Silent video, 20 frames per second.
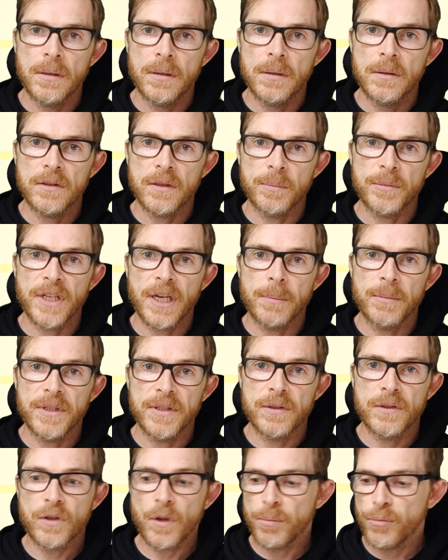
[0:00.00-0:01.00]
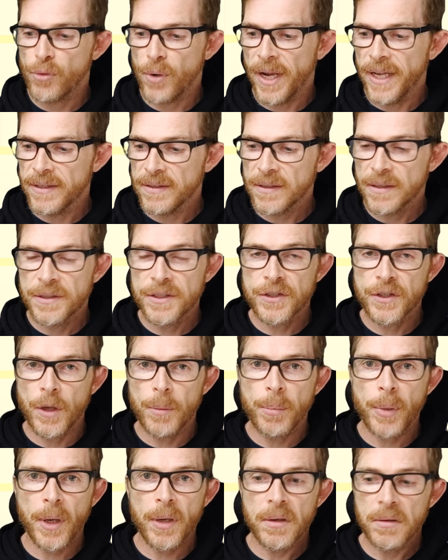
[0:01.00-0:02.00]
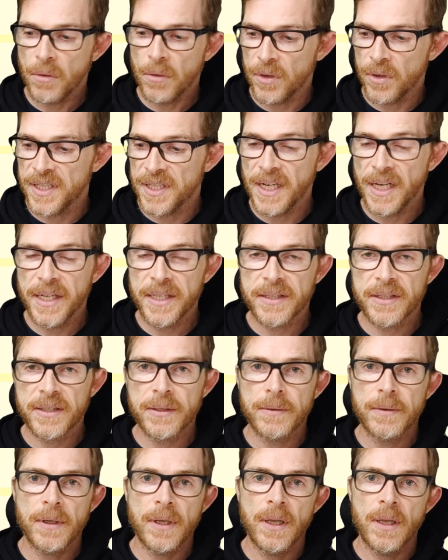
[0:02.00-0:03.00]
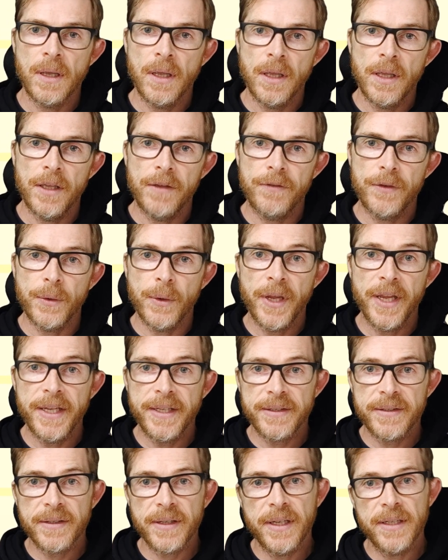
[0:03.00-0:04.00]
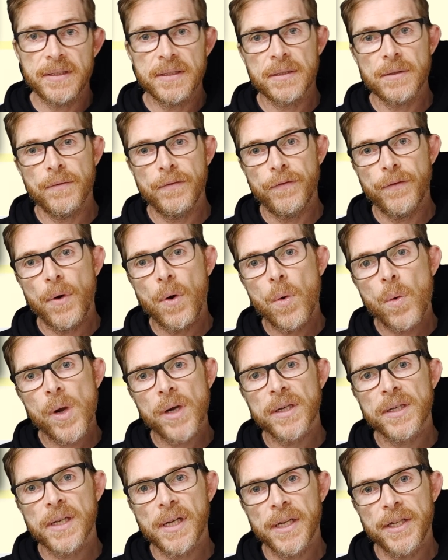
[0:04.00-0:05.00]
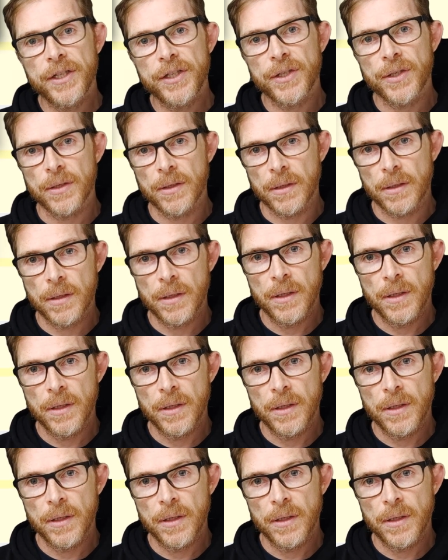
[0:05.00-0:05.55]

Sometimes it's suppress, sup, or delete. If you hit, it's a forward deletion.